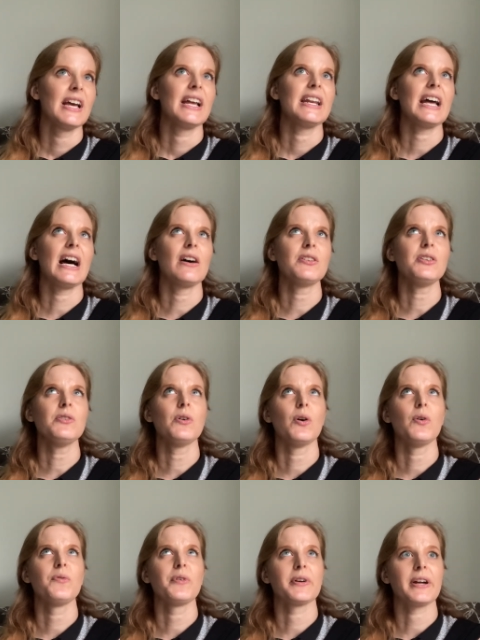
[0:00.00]
And how do you
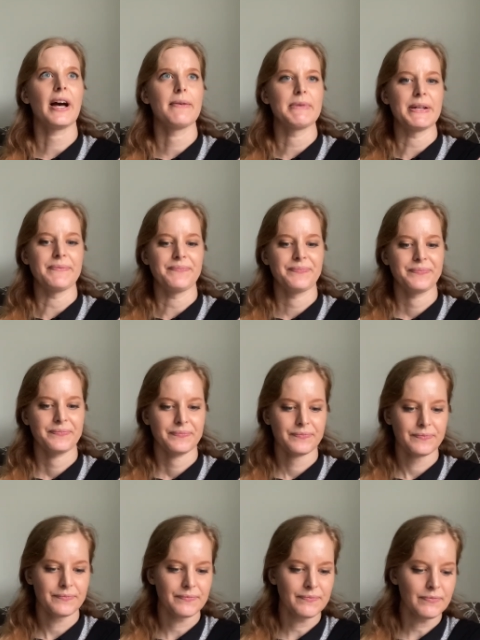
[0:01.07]
overcome it?
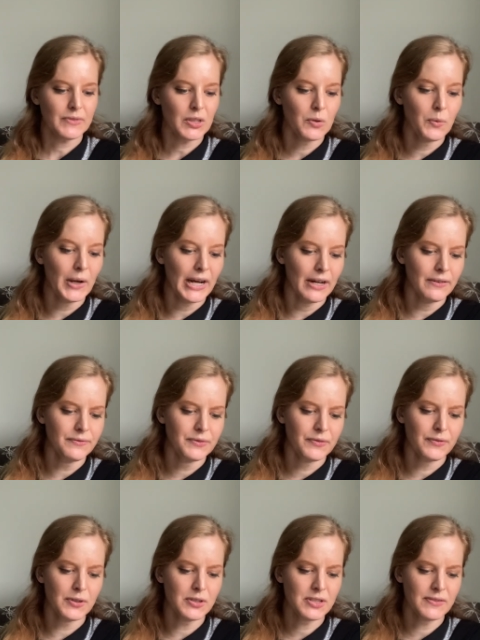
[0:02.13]
Well,
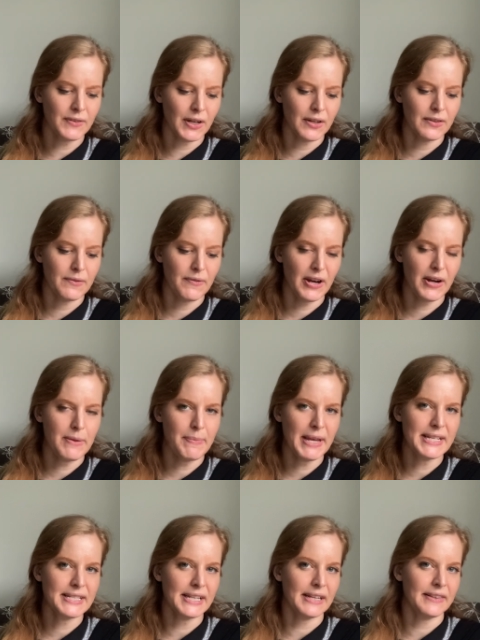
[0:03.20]
first of all, the very
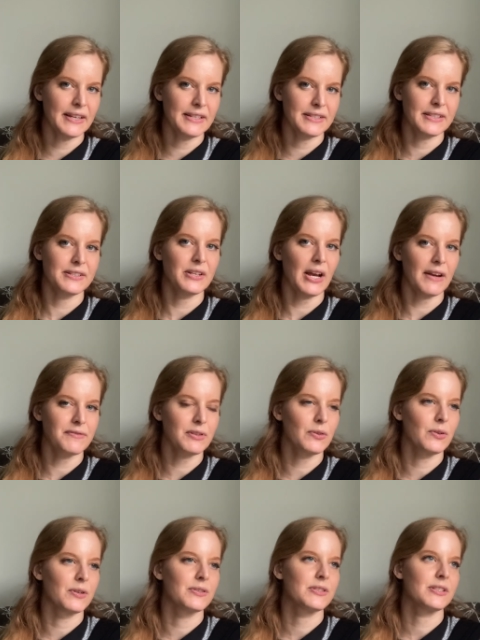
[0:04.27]
basic things is you have to
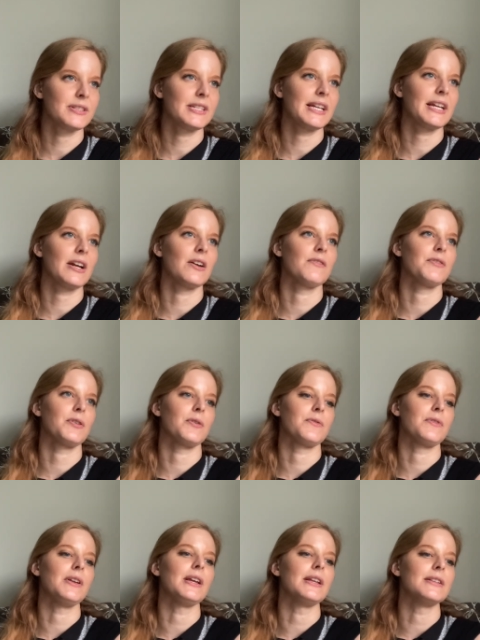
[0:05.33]
learn to take care of your
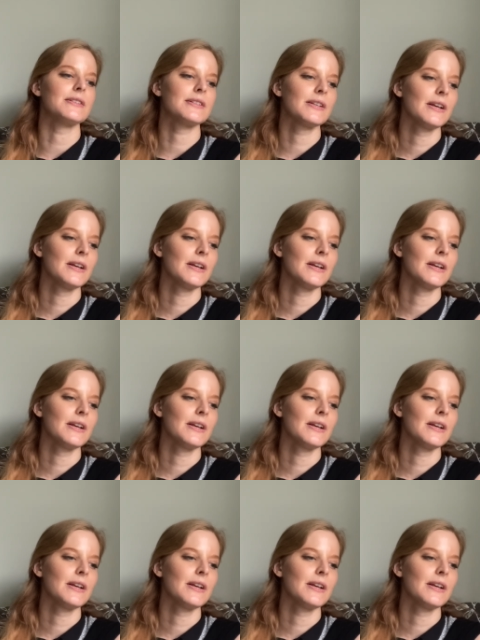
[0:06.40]
own needs.